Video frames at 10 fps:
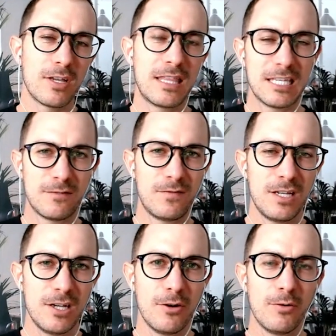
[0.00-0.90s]
this
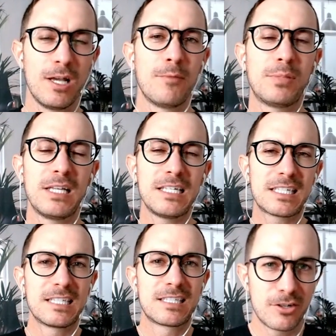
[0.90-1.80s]
video, please
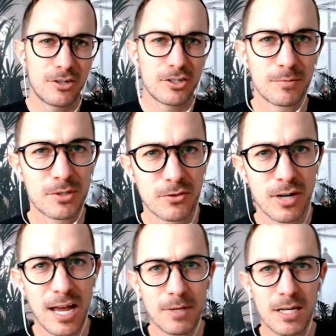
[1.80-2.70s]
consider
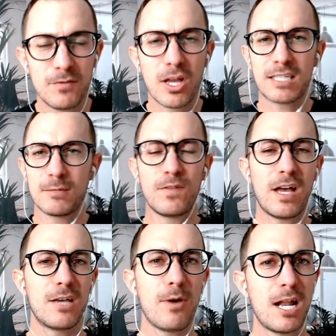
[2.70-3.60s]
subscribing. If you got some
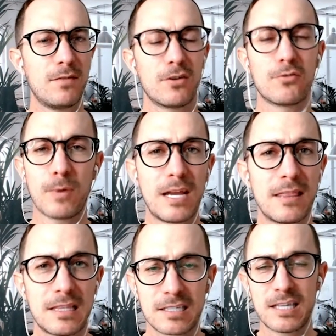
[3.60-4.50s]
value out of it, great.
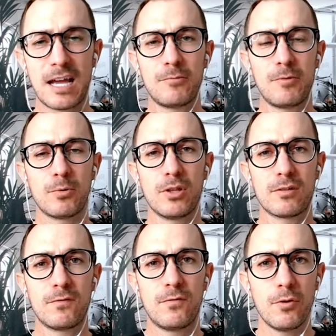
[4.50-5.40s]
That's exactly what we're
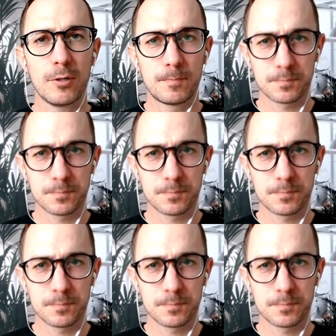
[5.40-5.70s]
looking for.